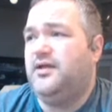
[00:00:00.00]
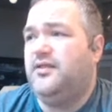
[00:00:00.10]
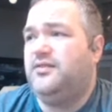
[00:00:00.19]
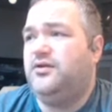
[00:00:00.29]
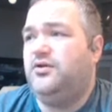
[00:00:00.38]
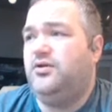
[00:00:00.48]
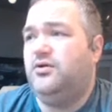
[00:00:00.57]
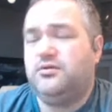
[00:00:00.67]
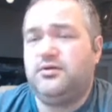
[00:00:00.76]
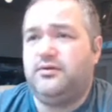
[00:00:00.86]
The
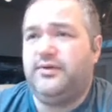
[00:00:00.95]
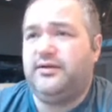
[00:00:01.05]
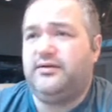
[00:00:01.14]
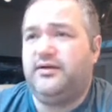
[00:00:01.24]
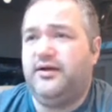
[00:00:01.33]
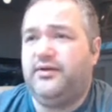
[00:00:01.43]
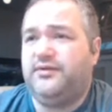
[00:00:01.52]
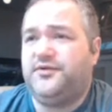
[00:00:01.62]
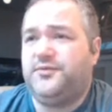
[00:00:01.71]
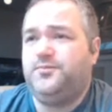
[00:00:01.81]
Nora render,
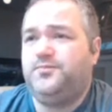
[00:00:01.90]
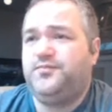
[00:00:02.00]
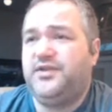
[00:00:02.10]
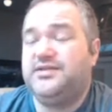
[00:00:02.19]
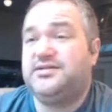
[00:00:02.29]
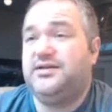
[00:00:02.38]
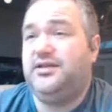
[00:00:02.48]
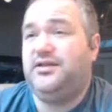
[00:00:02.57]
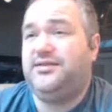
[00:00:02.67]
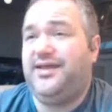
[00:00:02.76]
however, is going
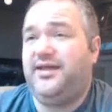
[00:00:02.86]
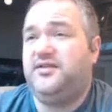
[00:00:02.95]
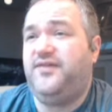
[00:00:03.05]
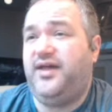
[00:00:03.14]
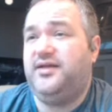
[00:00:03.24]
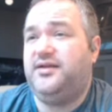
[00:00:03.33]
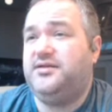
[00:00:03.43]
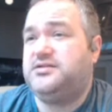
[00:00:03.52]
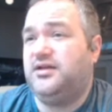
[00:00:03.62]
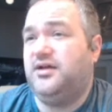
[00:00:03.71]
to take
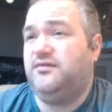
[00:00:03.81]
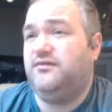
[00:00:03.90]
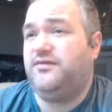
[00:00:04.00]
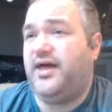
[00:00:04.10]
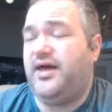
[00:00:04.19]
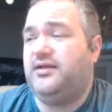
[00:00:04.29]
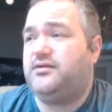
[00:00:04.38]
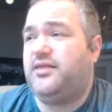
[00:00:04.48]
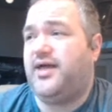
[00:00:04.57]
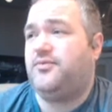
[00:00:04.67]
advantage of
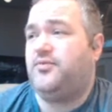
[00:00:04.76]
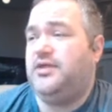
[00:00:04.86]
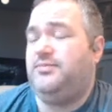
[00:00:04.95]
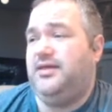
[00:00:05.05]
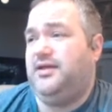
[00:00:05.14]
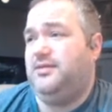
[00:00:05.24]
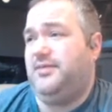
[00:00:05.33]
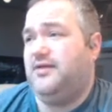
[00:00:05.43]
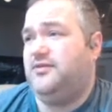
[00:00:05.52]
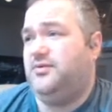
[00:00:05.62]
that repeat
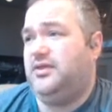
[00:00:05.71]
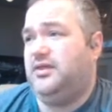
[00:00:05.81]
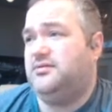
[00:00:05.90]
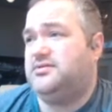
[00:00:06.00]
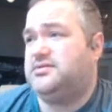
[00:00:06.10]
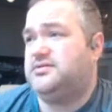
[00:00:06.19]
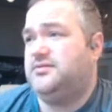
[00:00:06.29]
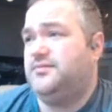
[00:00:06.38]
command that we used.